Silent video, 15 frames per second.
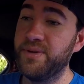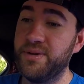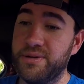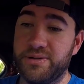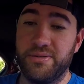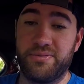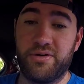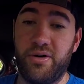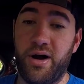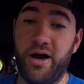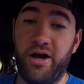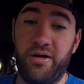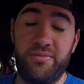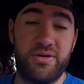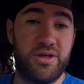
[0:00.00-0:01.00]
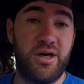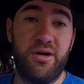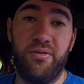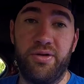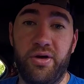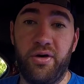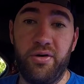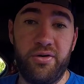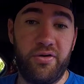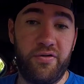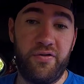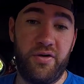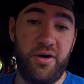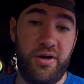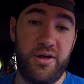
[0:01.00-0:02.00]
subscribe, share with all your
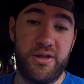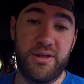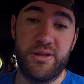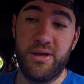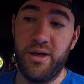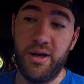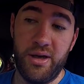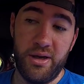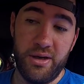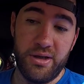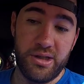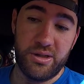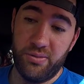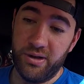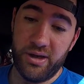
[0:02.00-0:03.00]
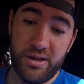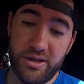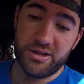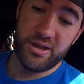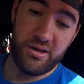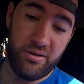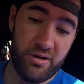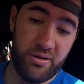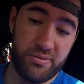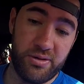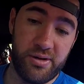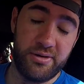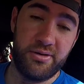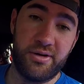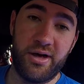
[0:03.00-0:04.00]
friends so we can get this channel up to
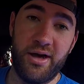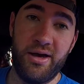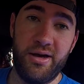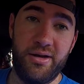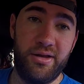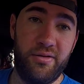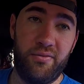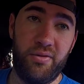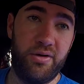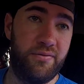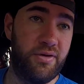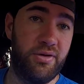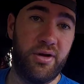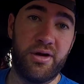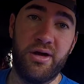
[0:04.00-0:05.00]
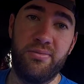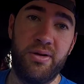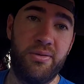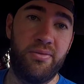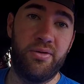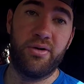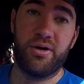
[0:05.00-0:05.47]
100k, and then one of you lucky people are